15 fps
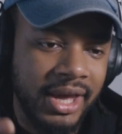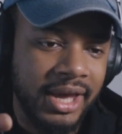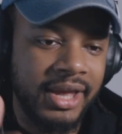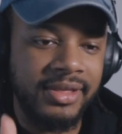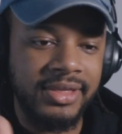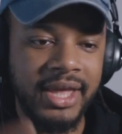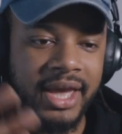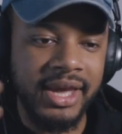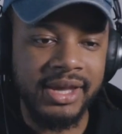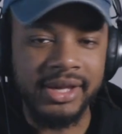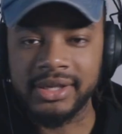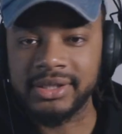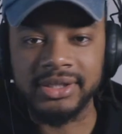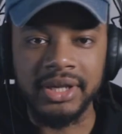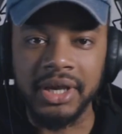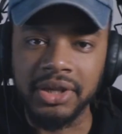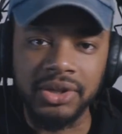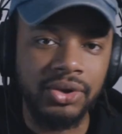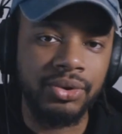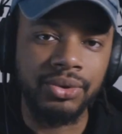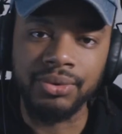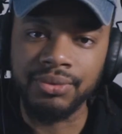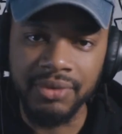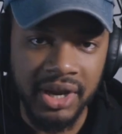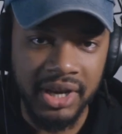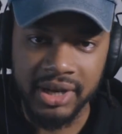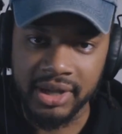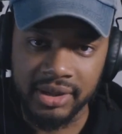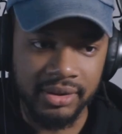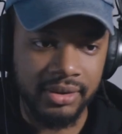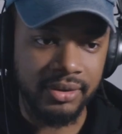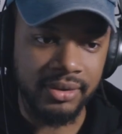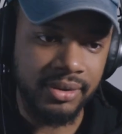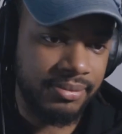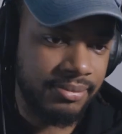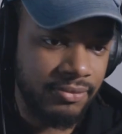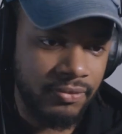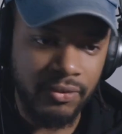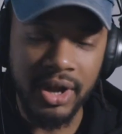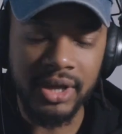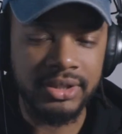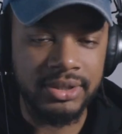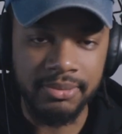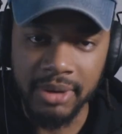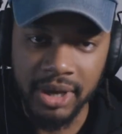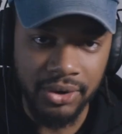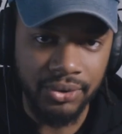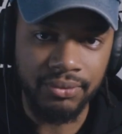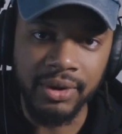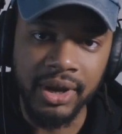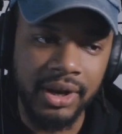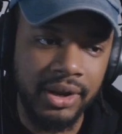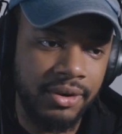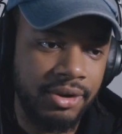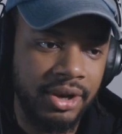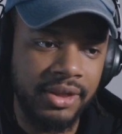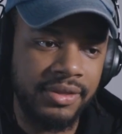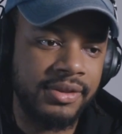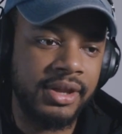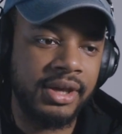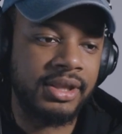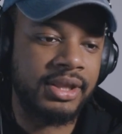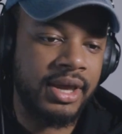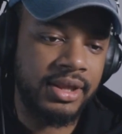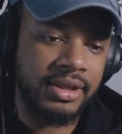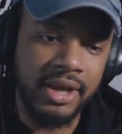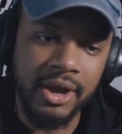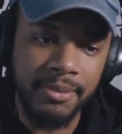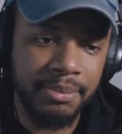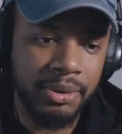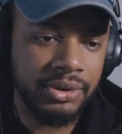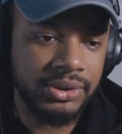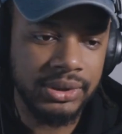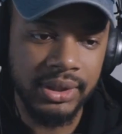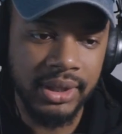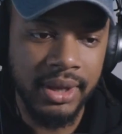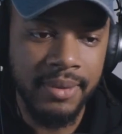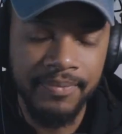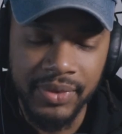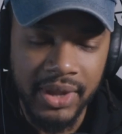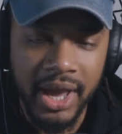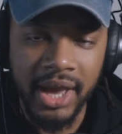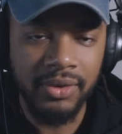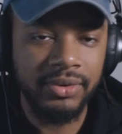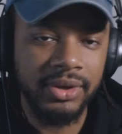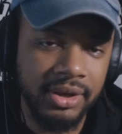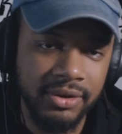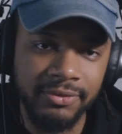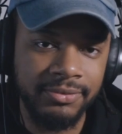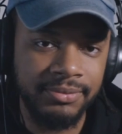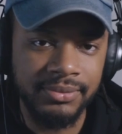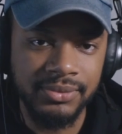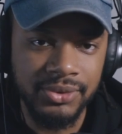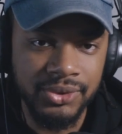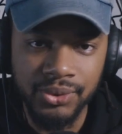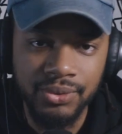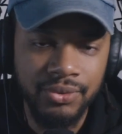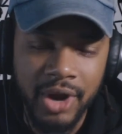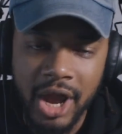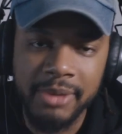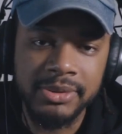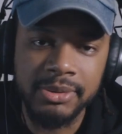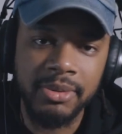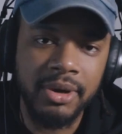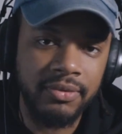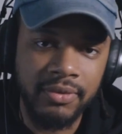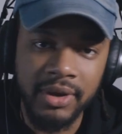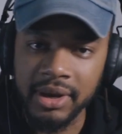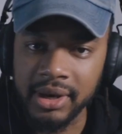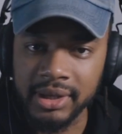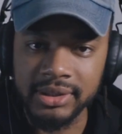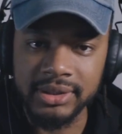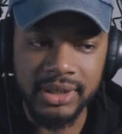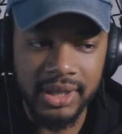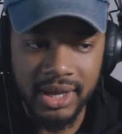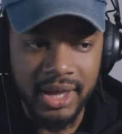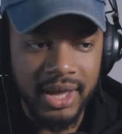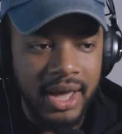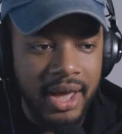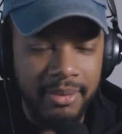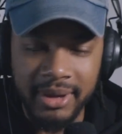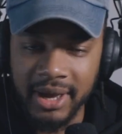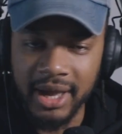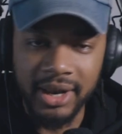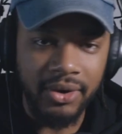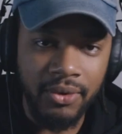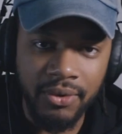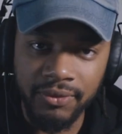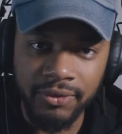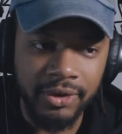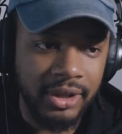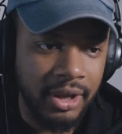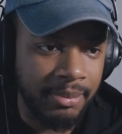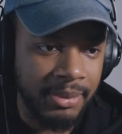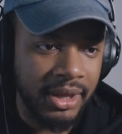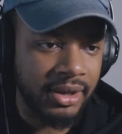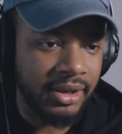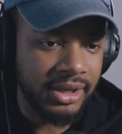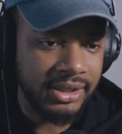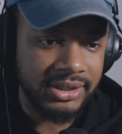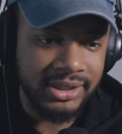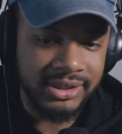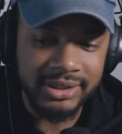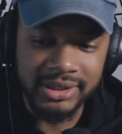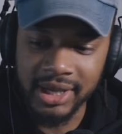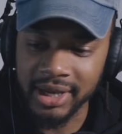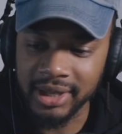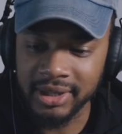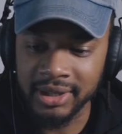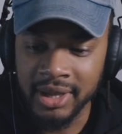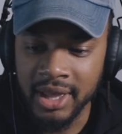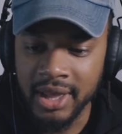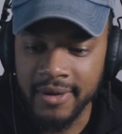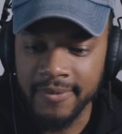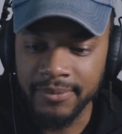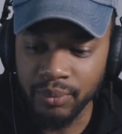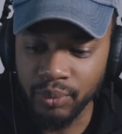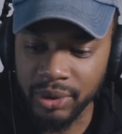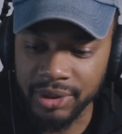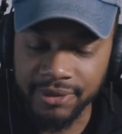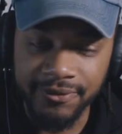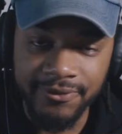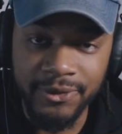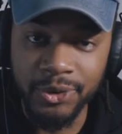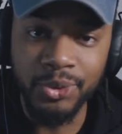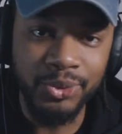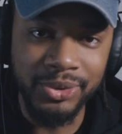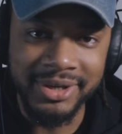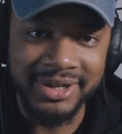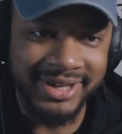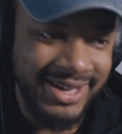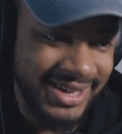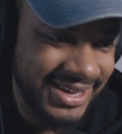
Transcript: and that is like, you know, the rating, the Rotten Tomato rating or anything like that. Now personally, I don't give two craps about ratings. I'm kind of over it. I mean, unless it's like with food